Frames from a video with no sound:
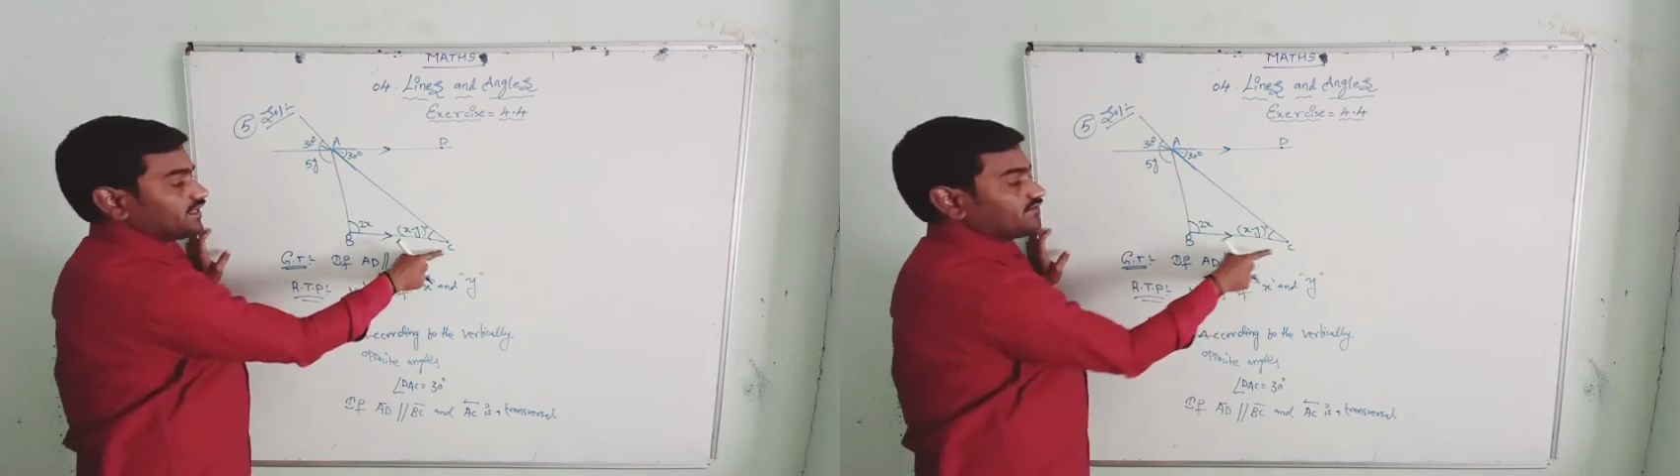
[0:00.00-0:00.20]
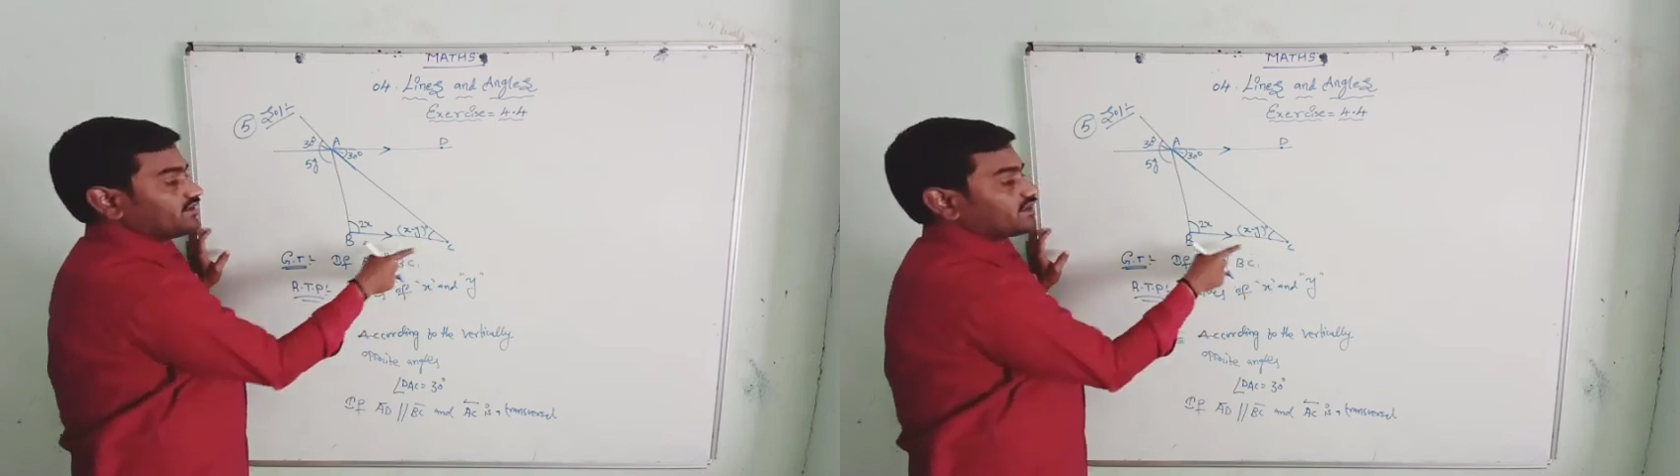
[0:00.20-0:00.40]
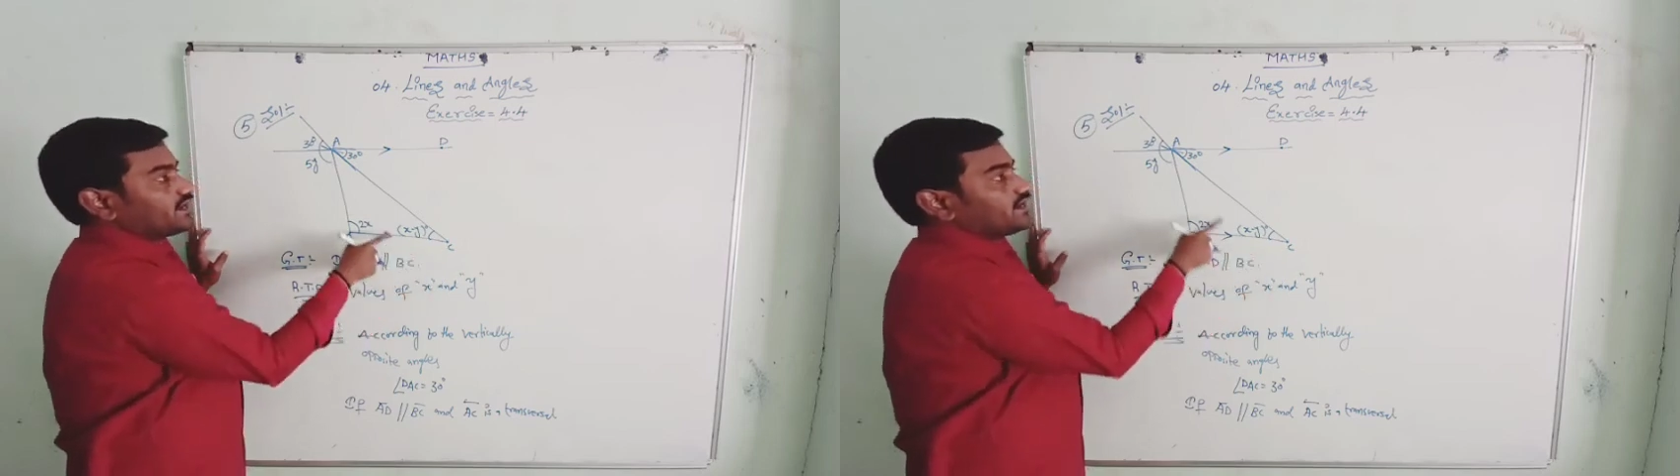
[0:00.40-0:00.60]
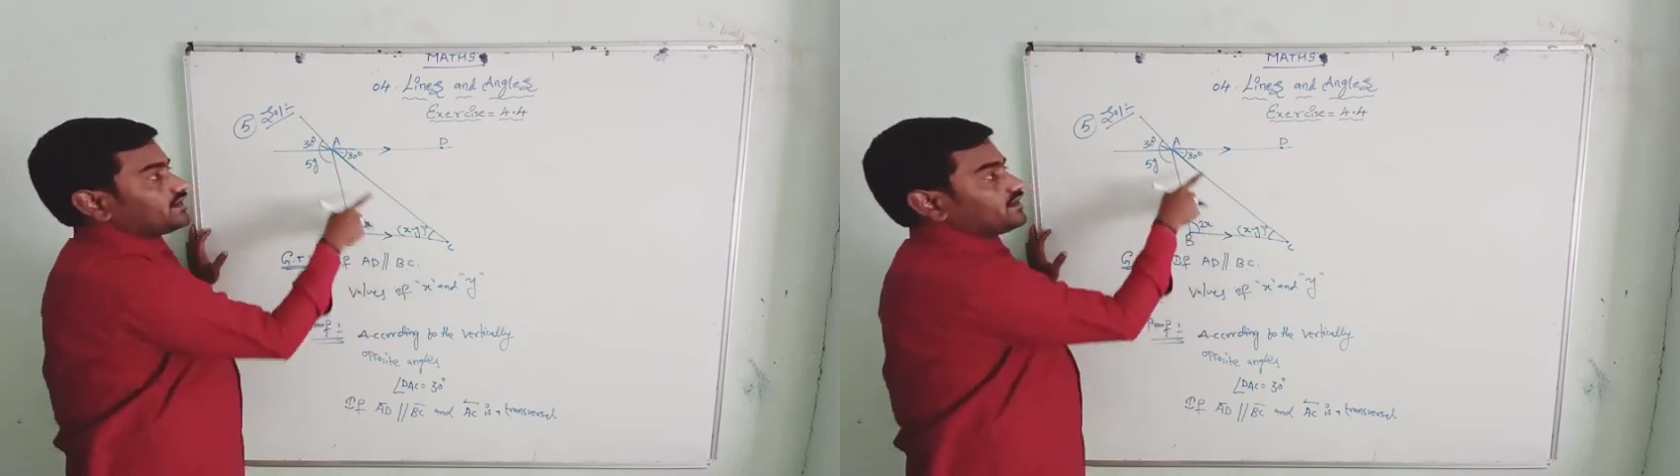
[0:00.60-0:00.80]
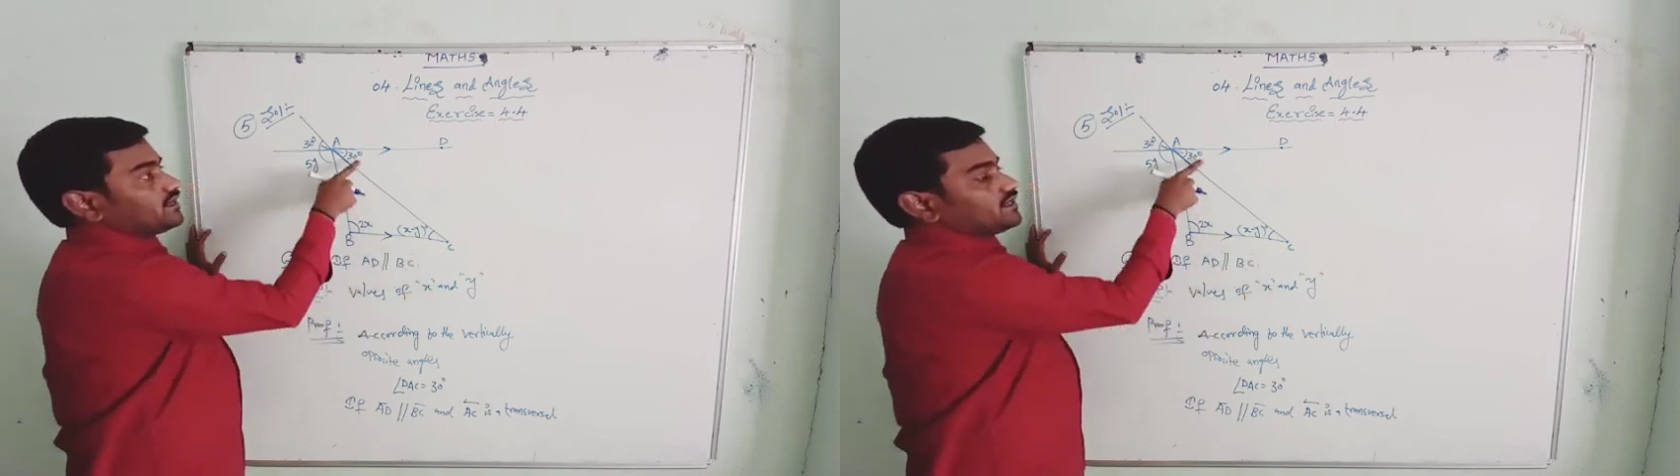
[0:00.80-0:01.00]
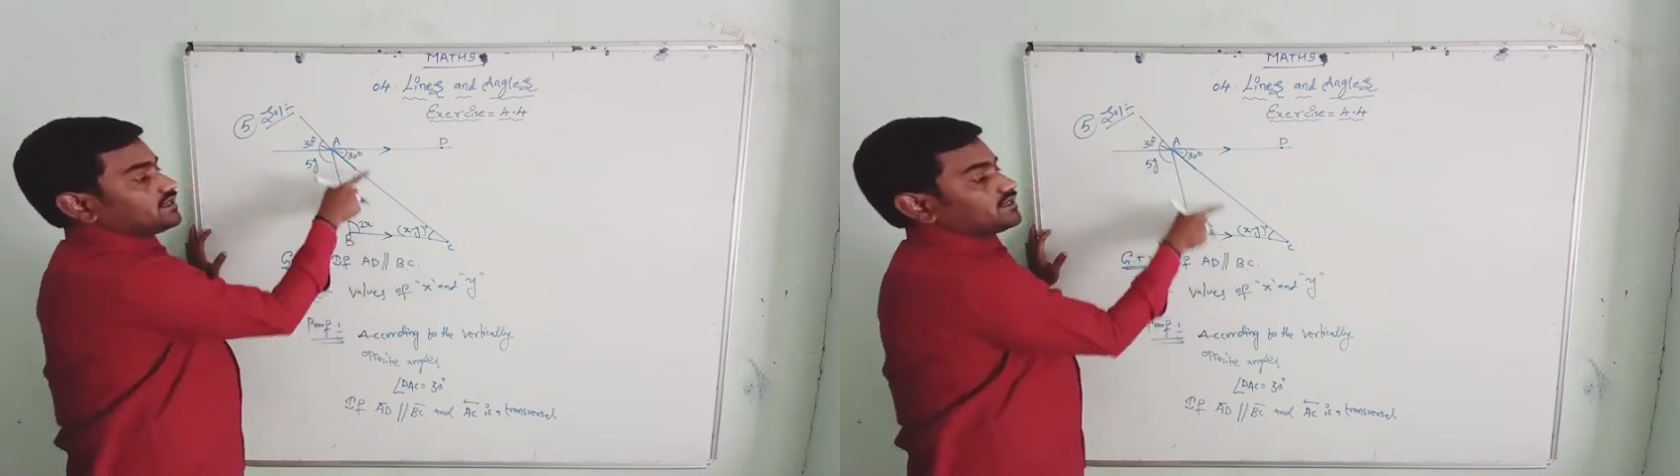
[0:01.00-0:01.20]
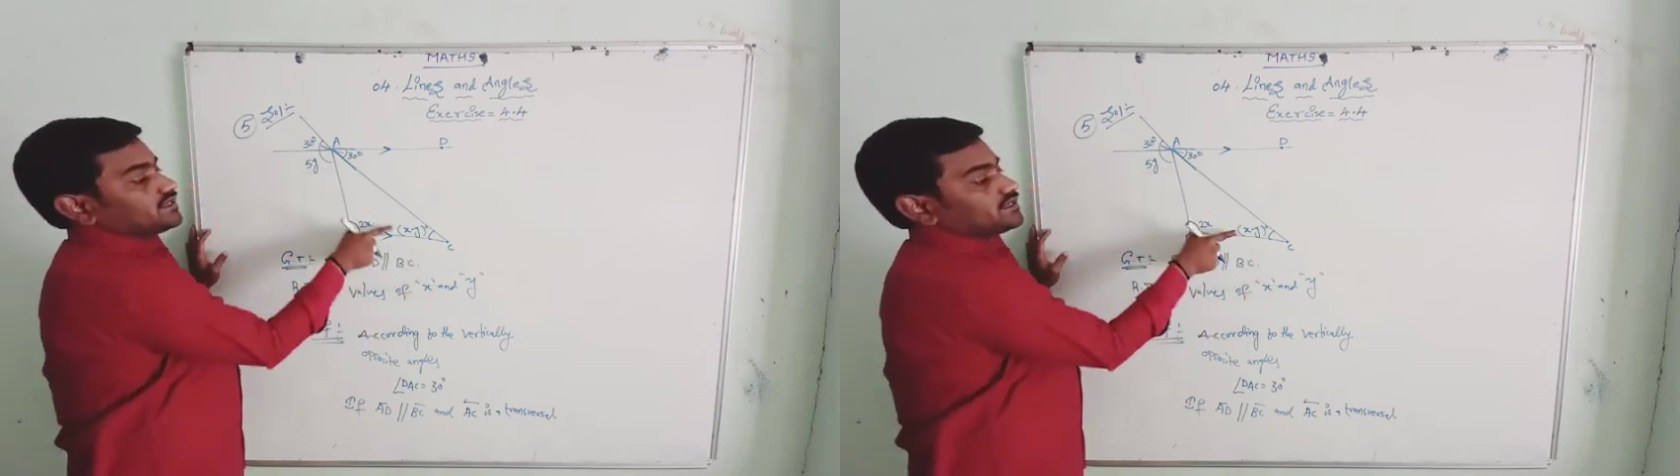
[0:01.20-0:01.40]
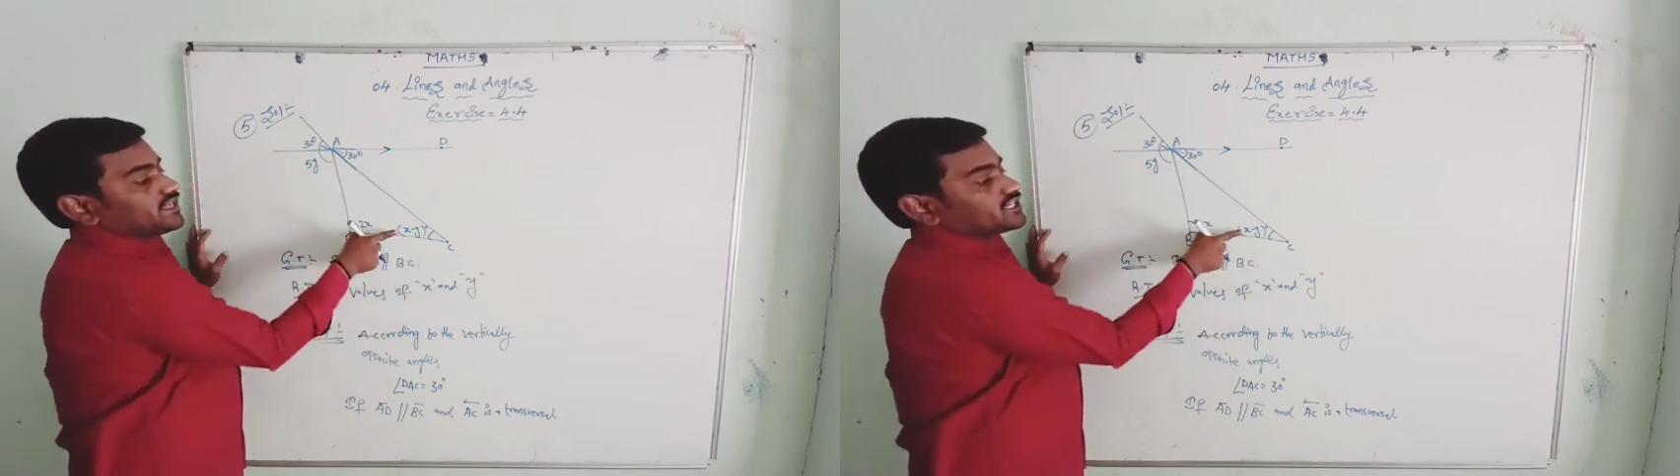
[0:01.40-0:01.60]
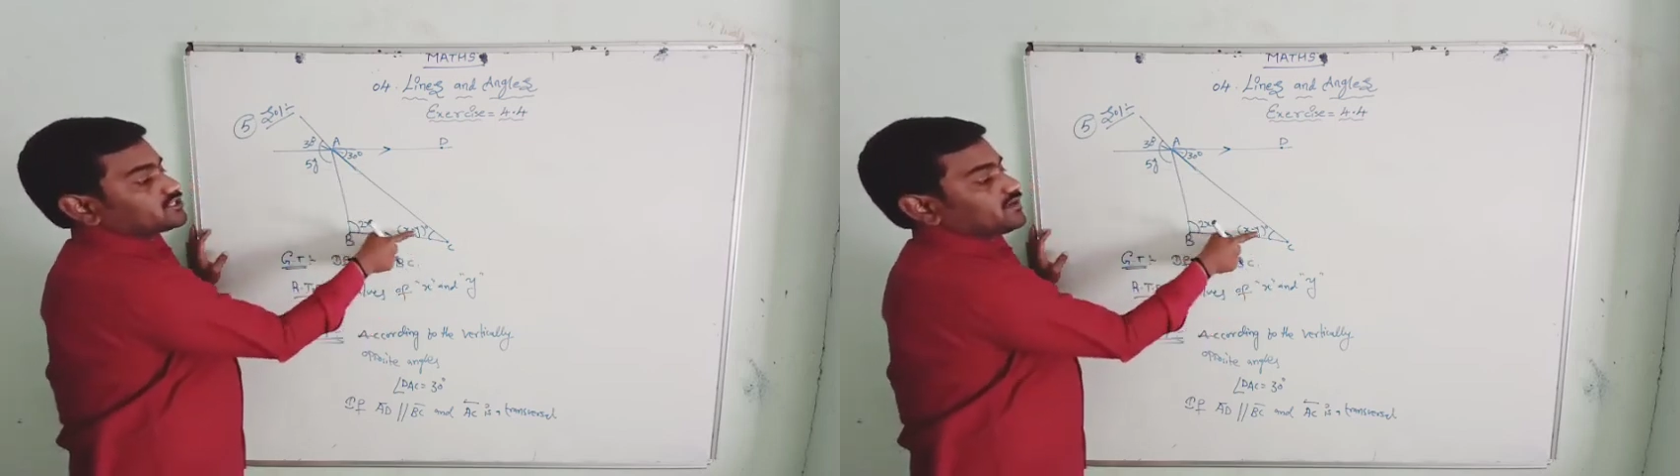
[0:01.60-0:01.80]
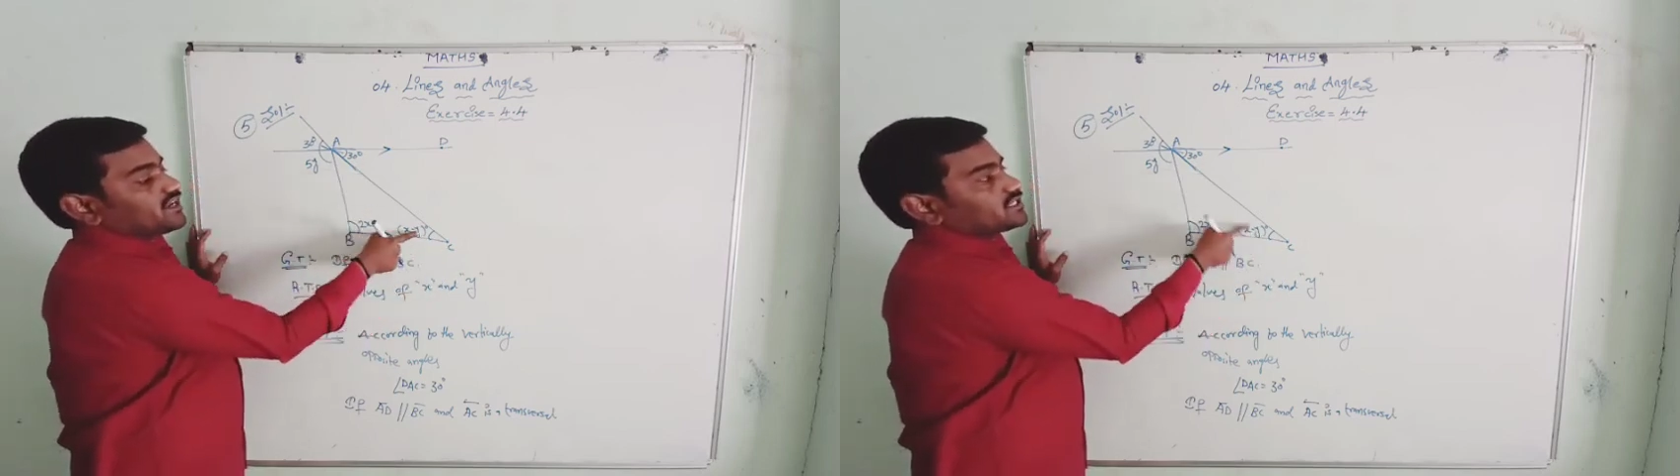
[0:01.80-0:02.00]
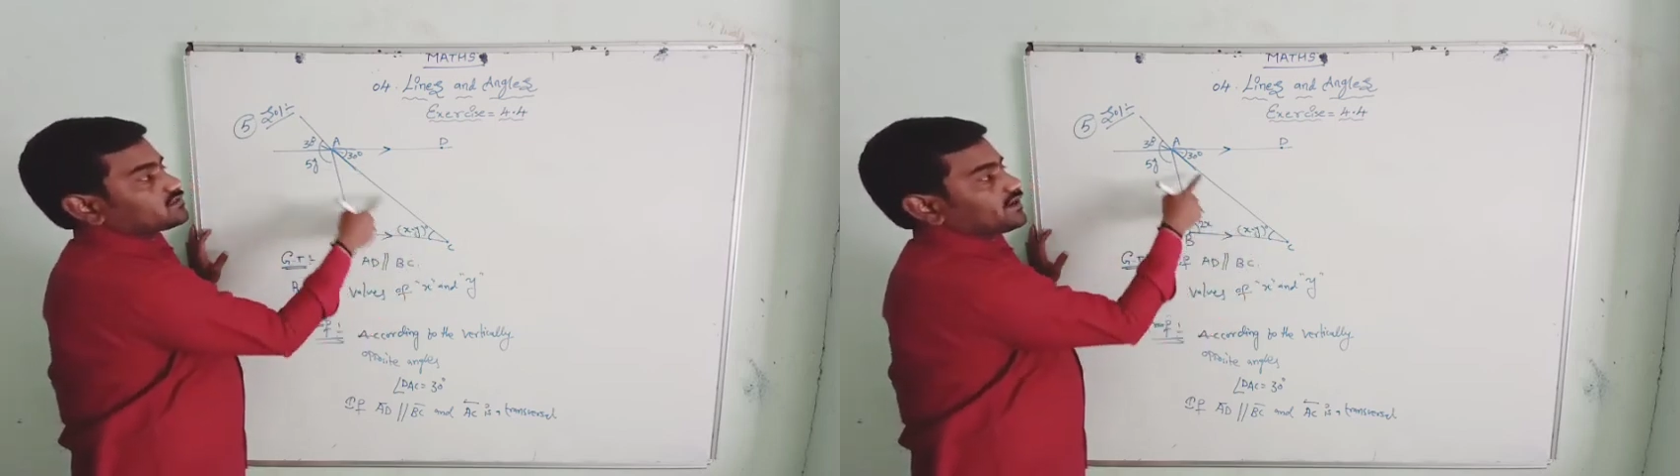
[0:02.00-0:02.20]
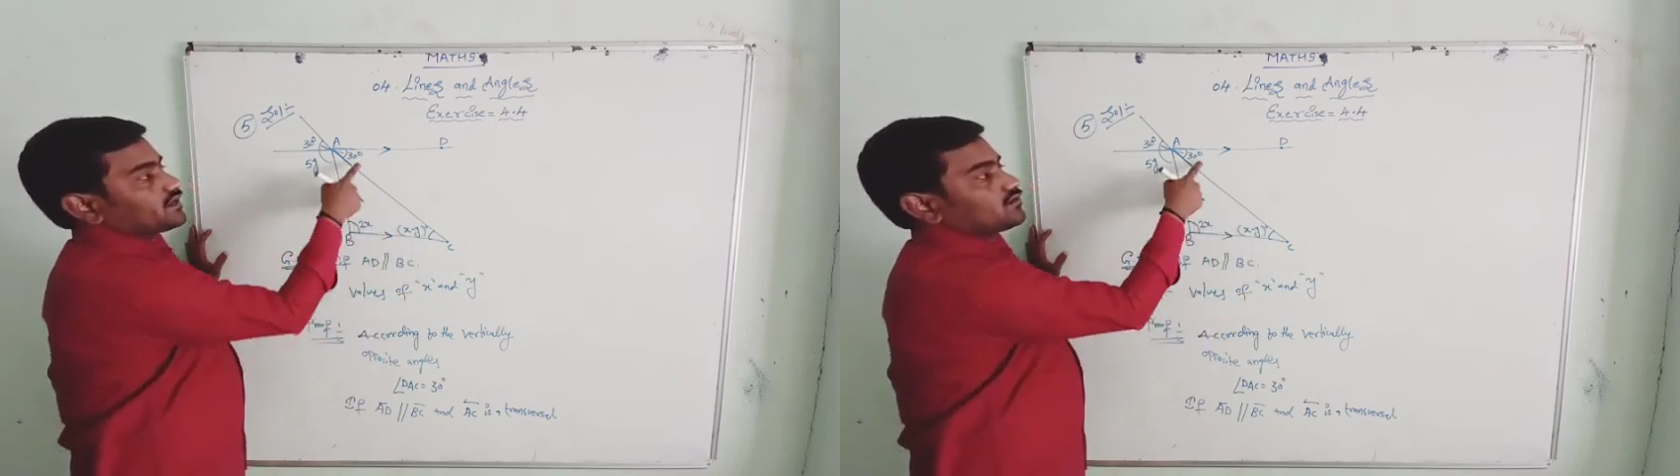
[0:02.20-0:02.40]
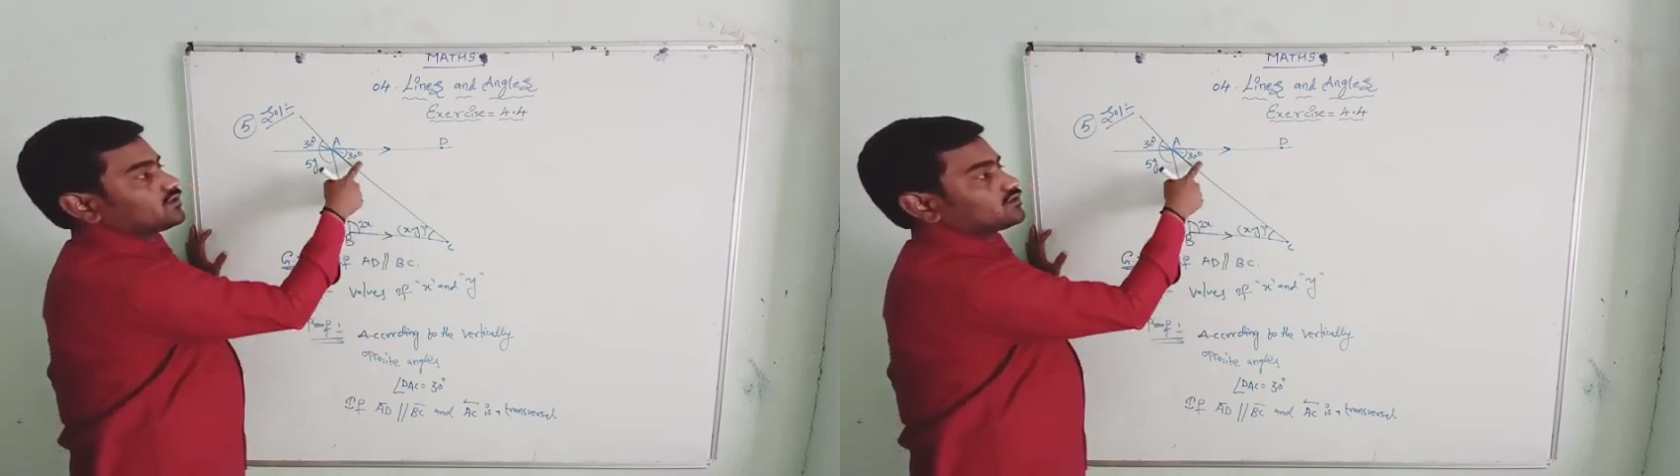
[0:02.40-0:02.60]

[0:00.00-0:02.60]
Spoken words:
then we will get here x minus y equal